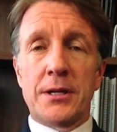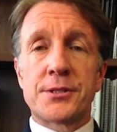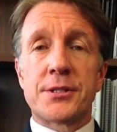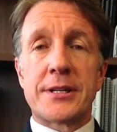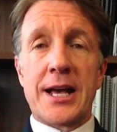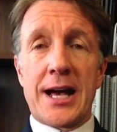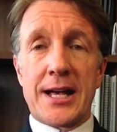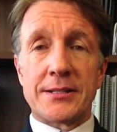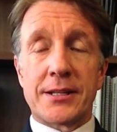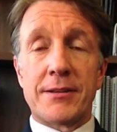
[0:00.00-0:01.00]
to
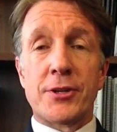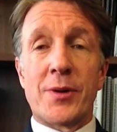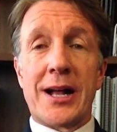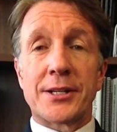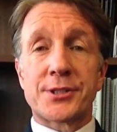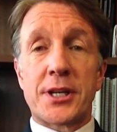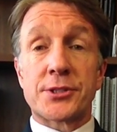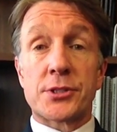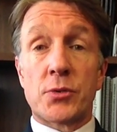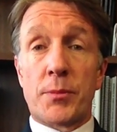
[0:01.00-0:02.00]
not give you
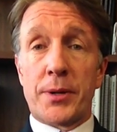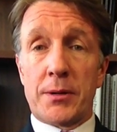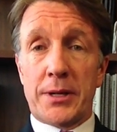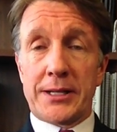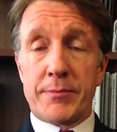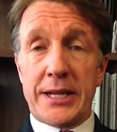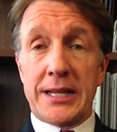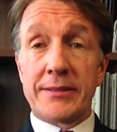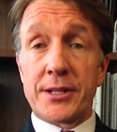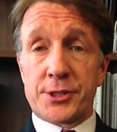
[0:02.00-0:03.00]
access to a public
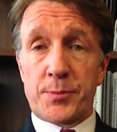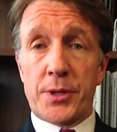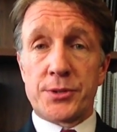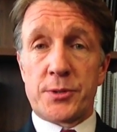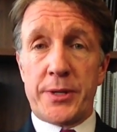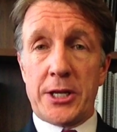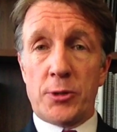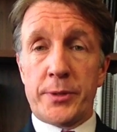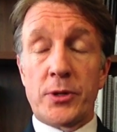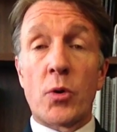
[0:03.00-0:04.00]
meeting that's supposed to be
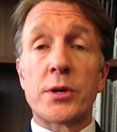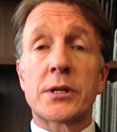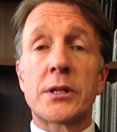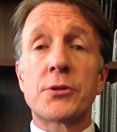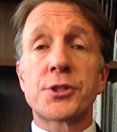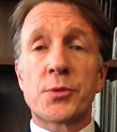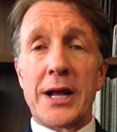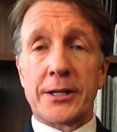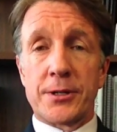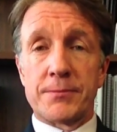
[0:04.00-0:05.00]
open or to close a
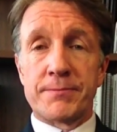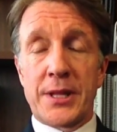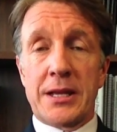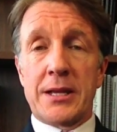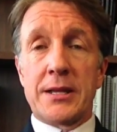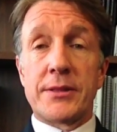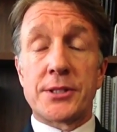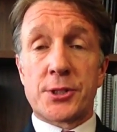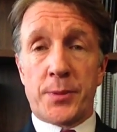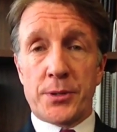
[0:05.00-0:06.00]
record
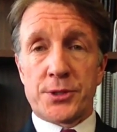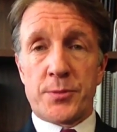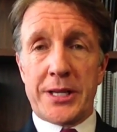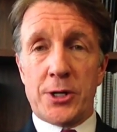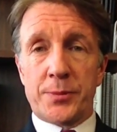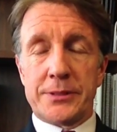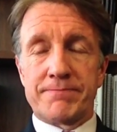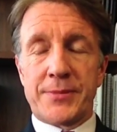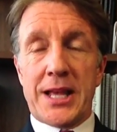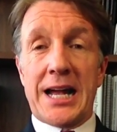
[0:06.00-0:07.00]
that's supposed to be open.
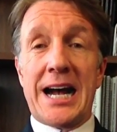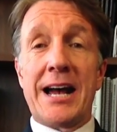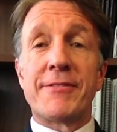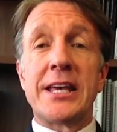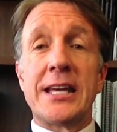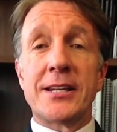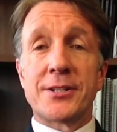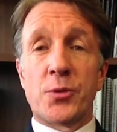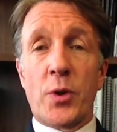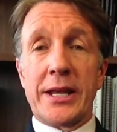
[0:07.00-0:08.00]
I've ended
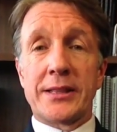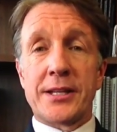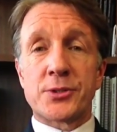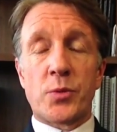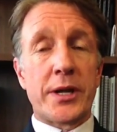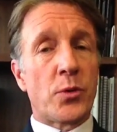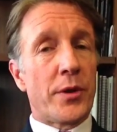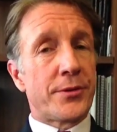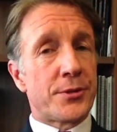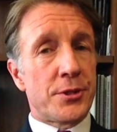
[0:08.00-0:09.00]
the week this week
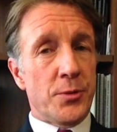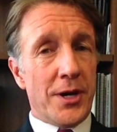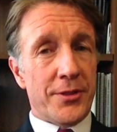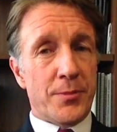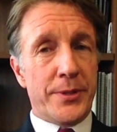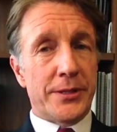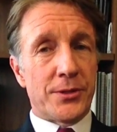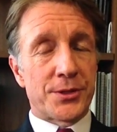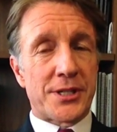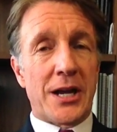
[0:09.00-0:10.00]
with two other
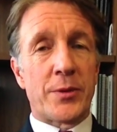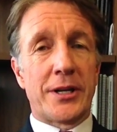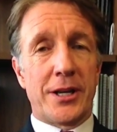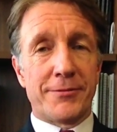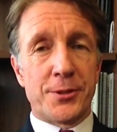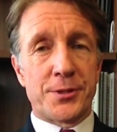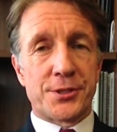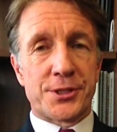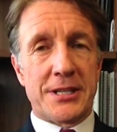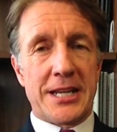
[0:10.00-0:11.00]
bills I would love you to
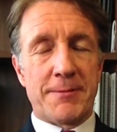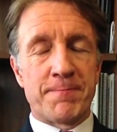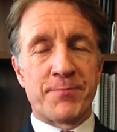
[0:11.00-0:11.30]
see.